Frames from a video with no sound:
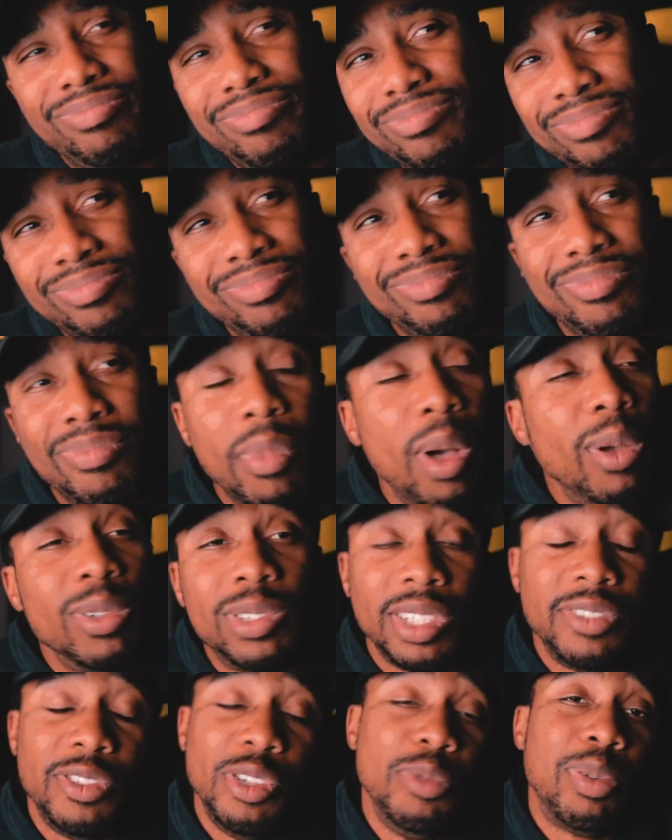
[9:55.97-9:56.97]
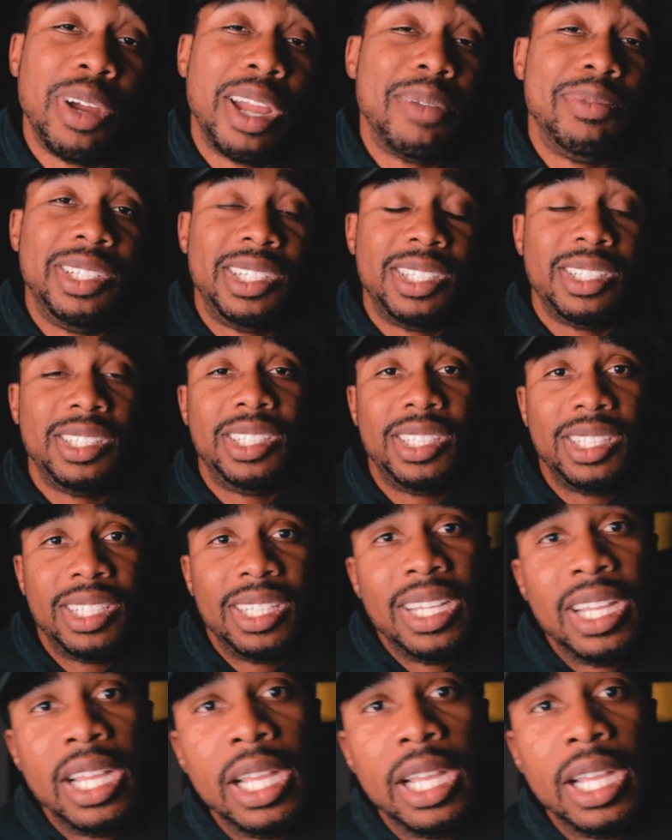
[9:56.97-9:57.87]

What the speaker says: Most of you probably couldn't.